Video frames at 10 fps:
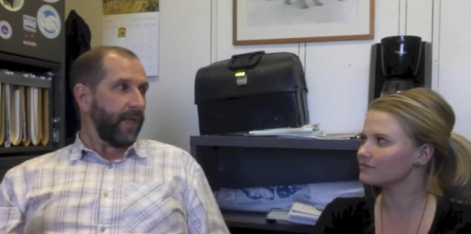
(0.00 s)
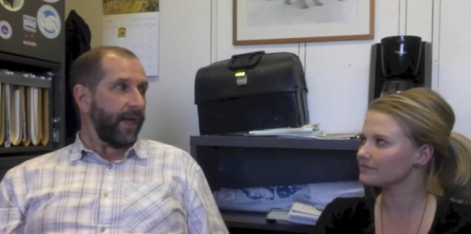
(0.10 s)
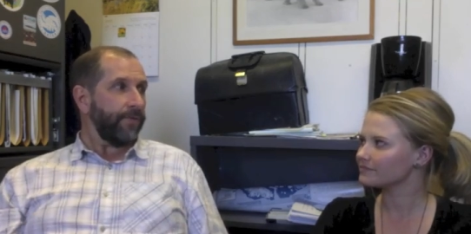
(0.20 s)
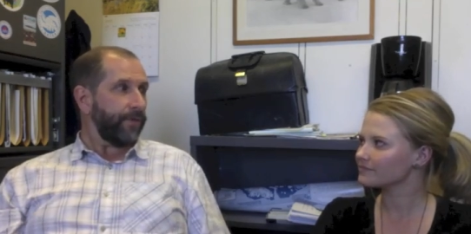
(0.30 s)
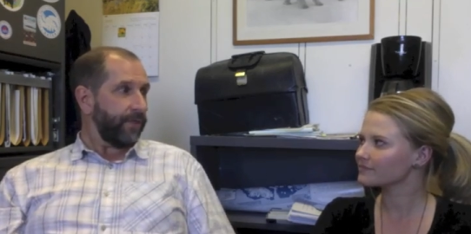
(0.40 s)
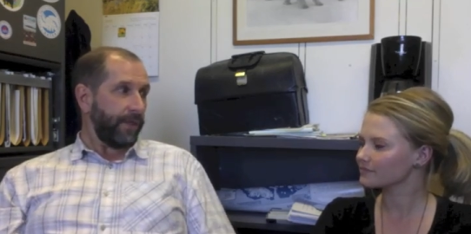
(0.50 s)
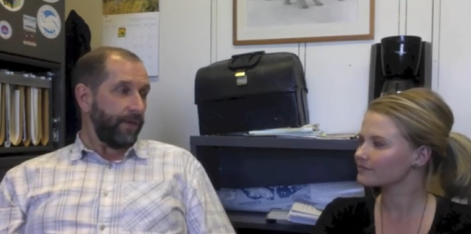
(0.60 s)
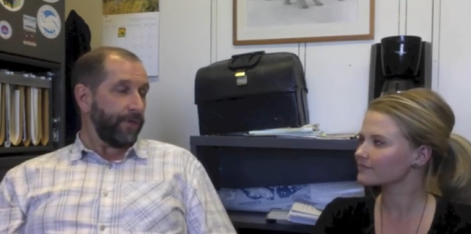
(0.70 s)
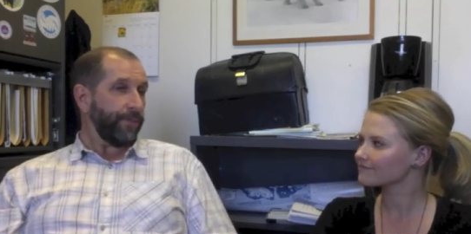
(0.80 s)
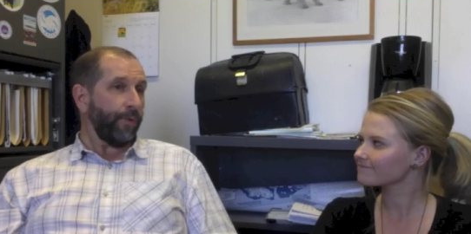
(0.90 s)
Speaker 1: hundreds of
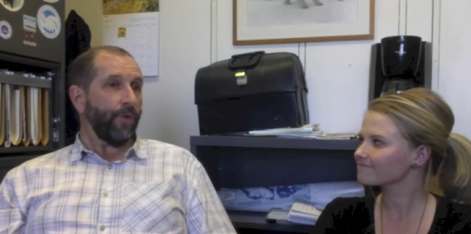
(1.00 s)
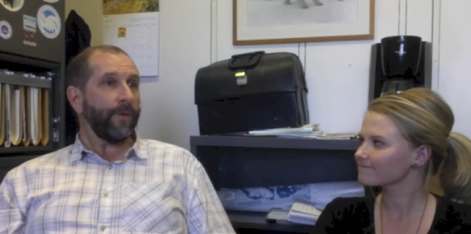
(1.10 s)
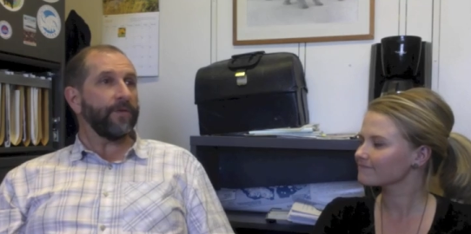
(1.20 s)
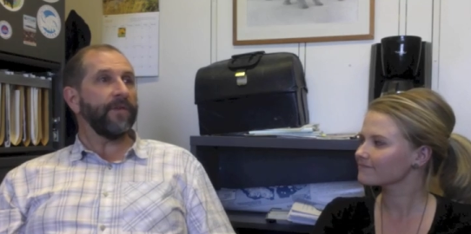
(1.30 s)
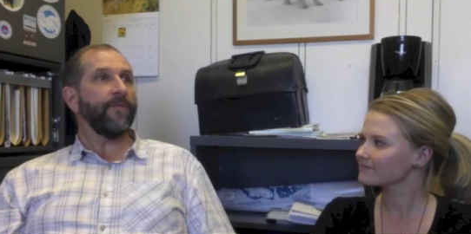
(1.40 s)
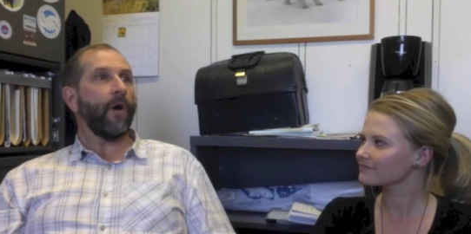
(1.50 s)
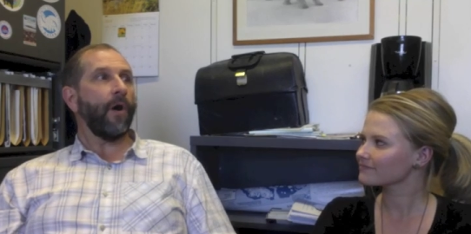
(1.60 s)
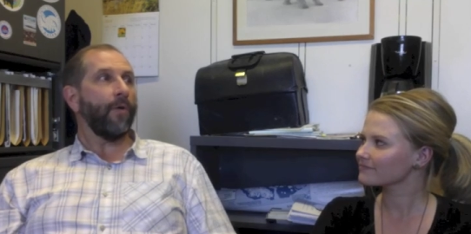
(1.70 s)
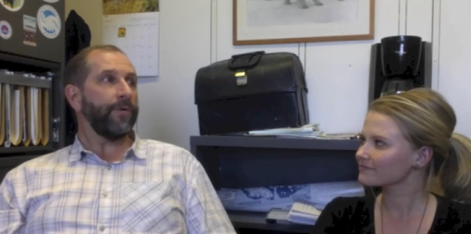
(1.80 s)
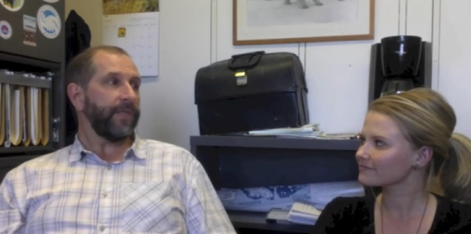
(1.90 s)
years. Polar bears have
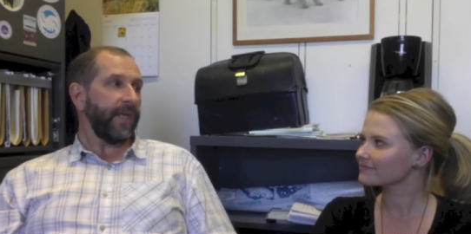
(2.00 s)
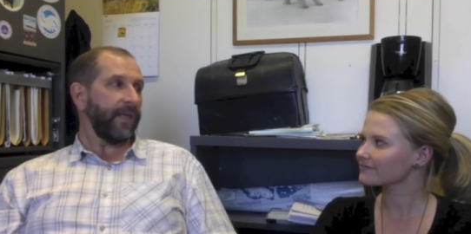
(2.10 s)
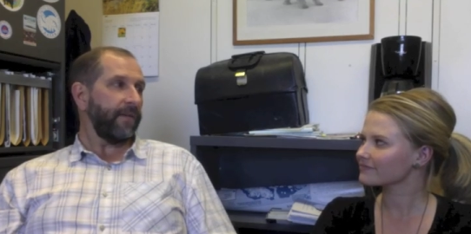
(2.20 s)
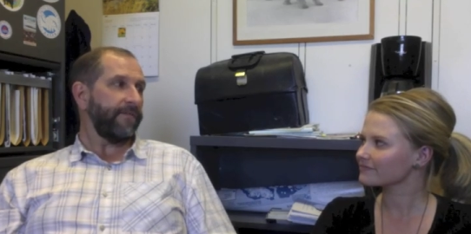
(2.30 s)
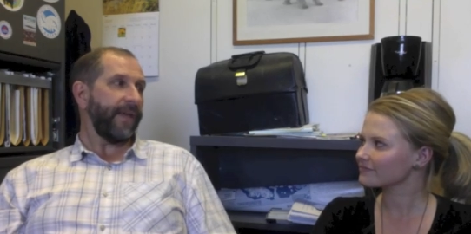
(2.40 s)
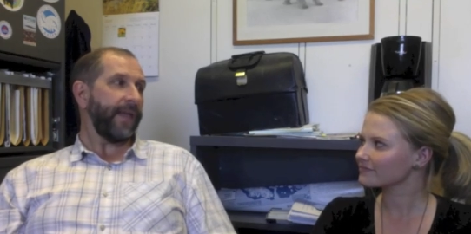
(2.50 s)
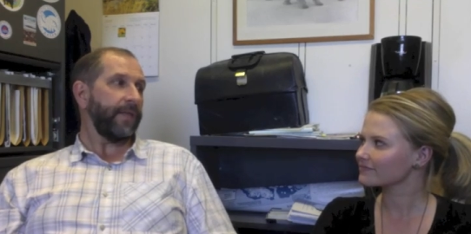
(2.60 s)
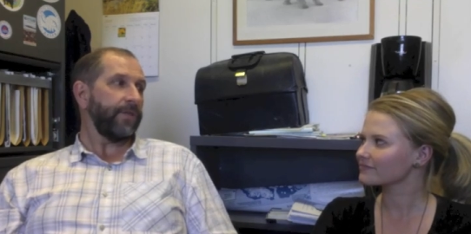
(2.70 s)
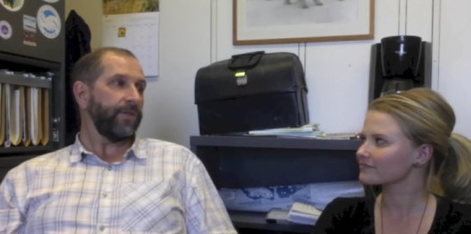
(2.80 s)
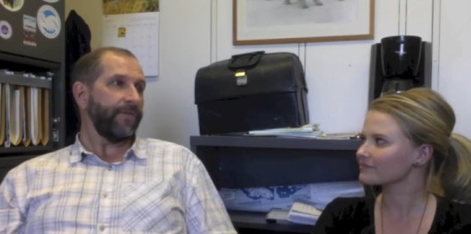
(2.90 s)
always taken
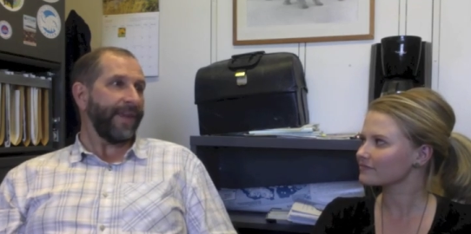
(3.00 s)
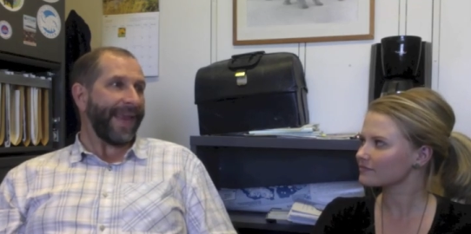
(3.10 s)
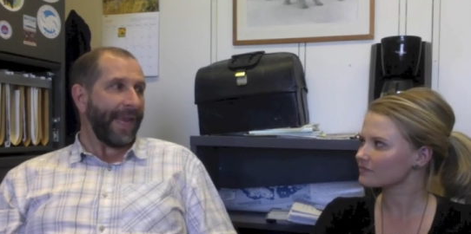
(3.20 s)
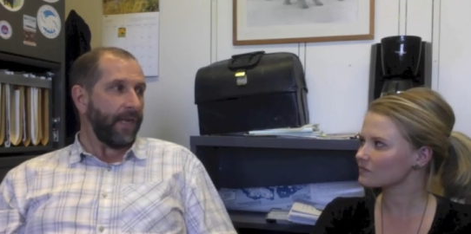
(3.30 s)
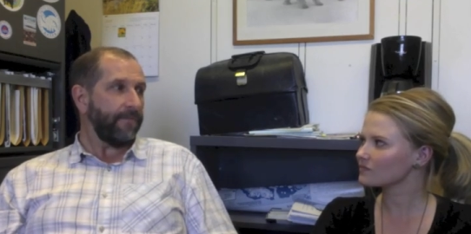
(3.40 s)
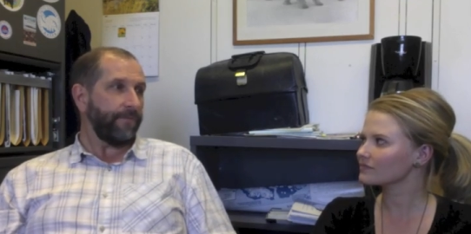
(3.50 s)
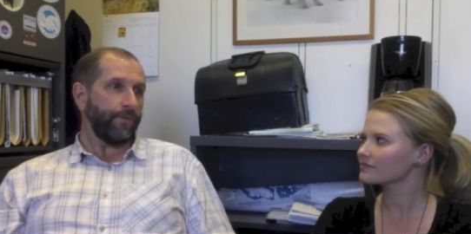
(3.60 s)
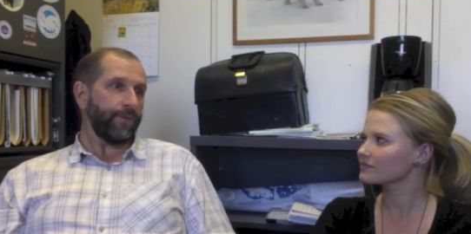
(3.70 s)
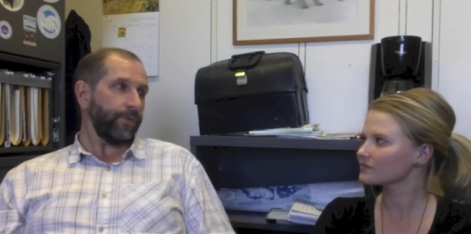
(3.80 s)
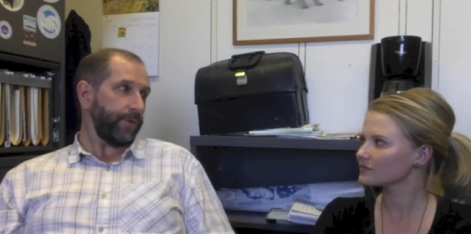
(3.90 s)
advantage of any
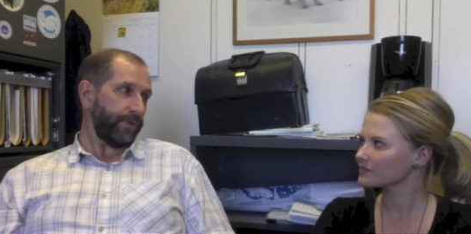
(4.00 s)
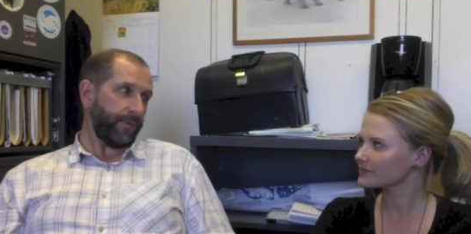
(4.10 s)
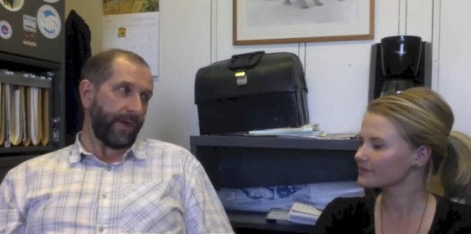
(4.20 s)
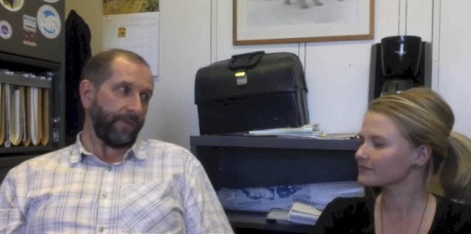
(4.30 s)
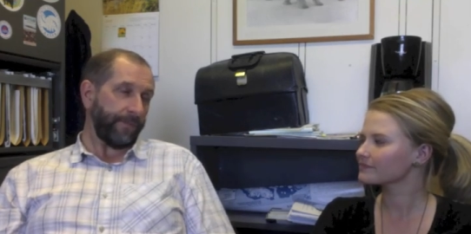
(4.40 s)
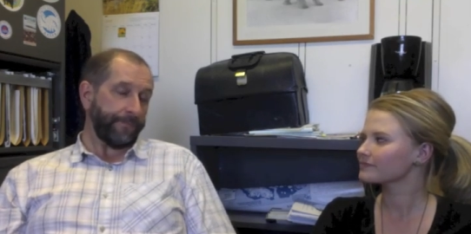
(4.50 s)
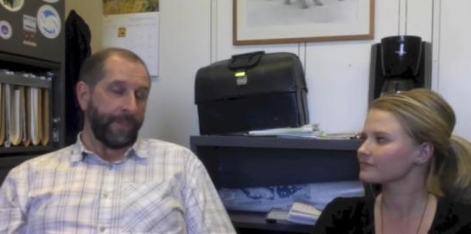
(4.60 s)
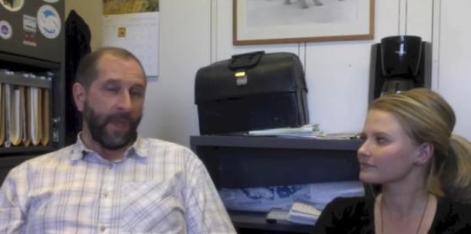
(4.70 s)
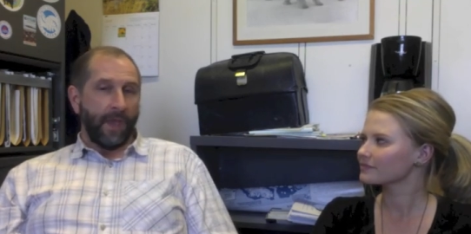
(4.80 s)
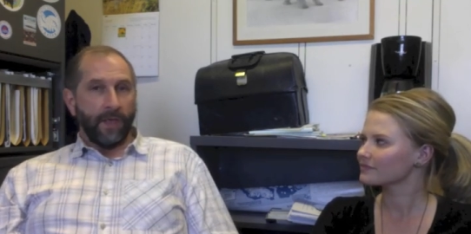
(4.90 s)
food source around them.
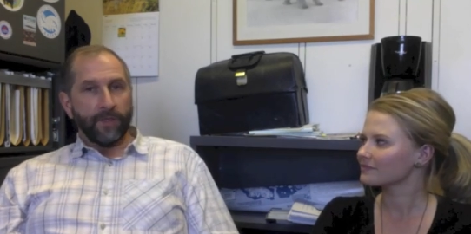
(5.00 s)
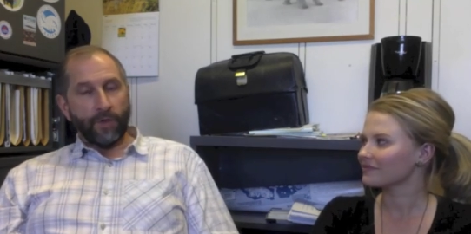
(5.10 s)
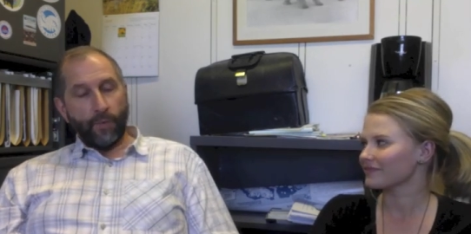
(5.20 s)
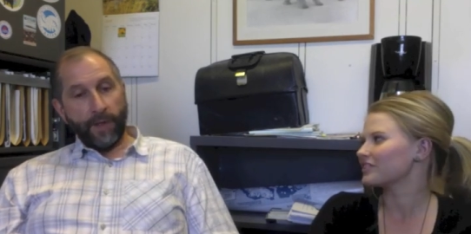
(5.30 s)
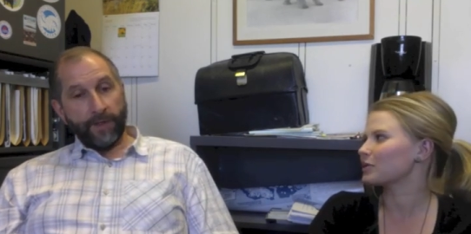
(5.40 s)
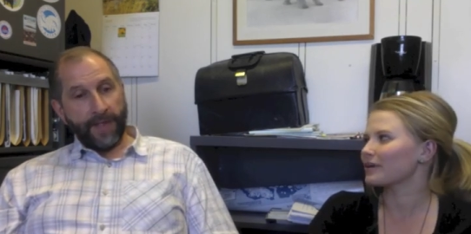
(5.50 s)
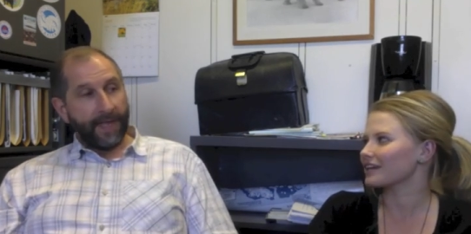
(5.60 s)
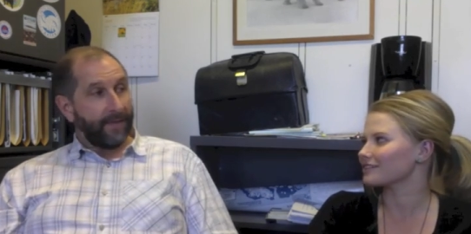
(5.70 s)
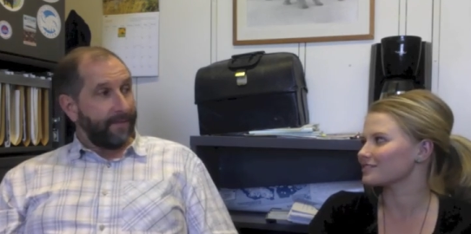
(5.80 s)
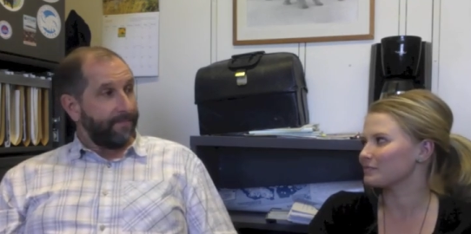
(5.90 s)
So whether
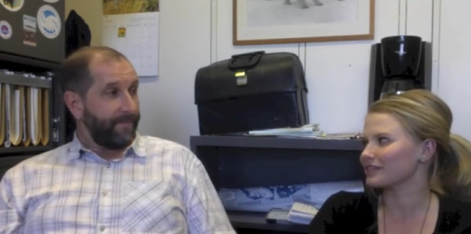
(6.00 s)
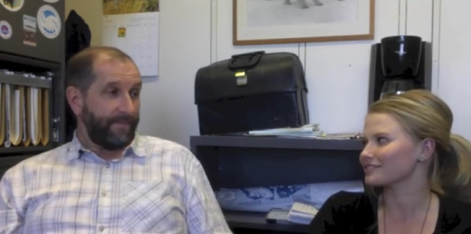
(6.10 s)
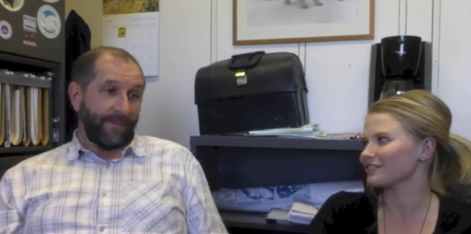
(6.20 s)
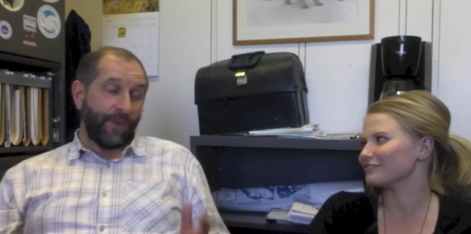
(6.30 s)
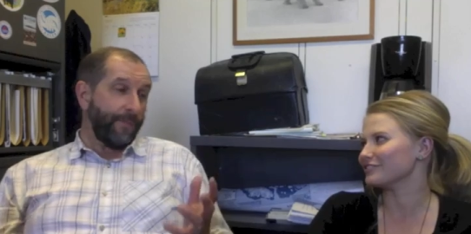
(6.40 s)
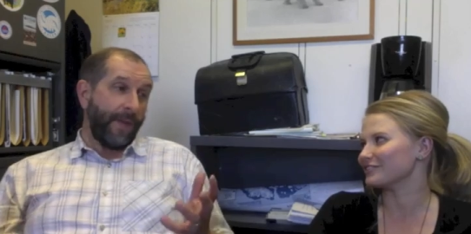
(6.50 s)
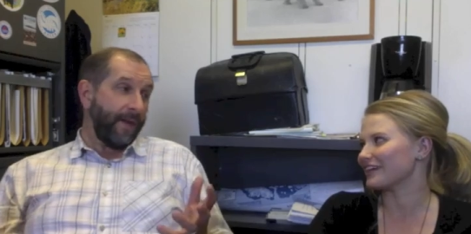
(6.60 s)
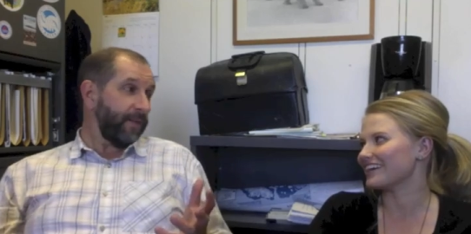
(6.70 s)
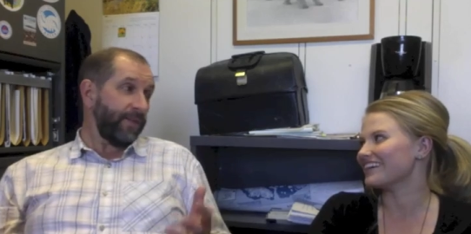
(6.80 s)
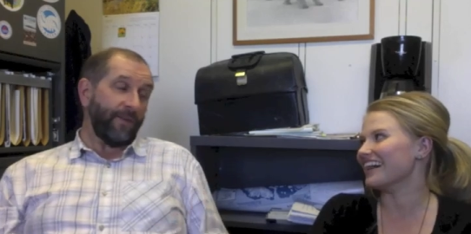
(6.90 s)
they're that
Speaker 2: bears, bears,
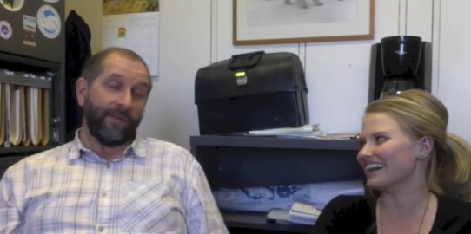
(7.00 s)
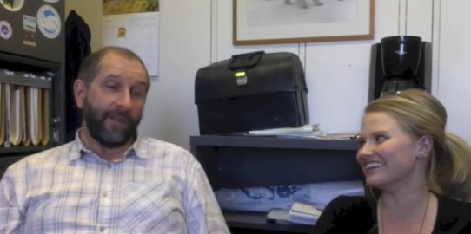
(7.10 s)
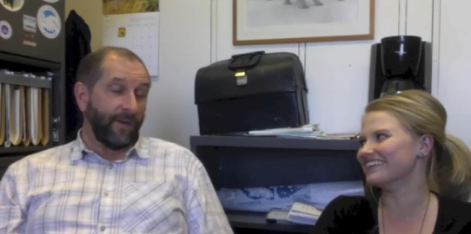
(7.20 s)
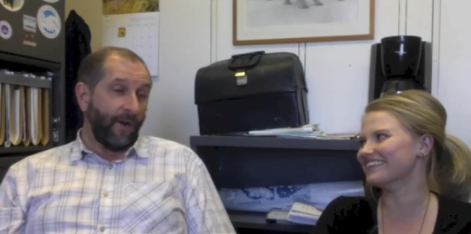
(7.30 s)
bears are yeah. they're